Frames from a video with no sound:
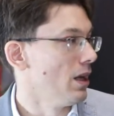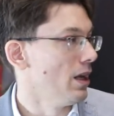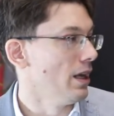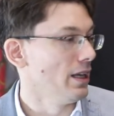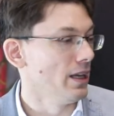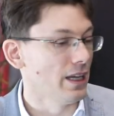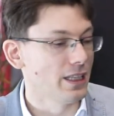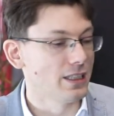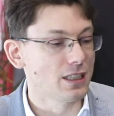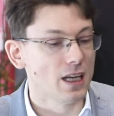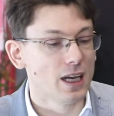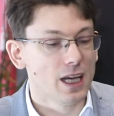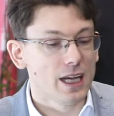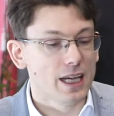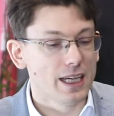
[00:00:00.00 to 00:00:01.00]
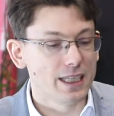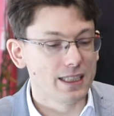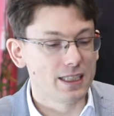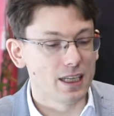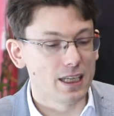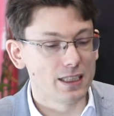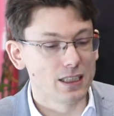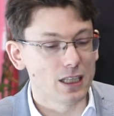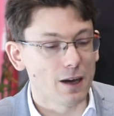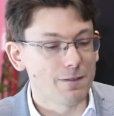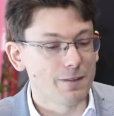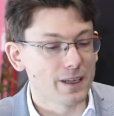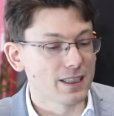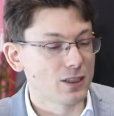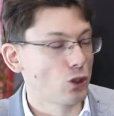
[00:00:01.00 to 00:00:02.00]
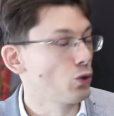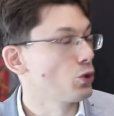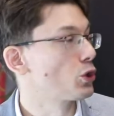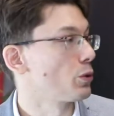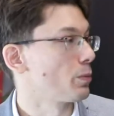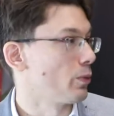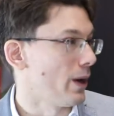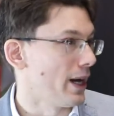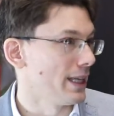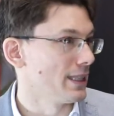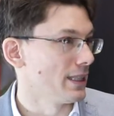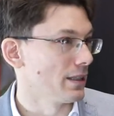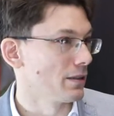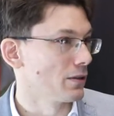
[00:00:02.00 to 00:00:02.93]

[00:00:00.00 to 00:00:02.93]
is nothing too surprising.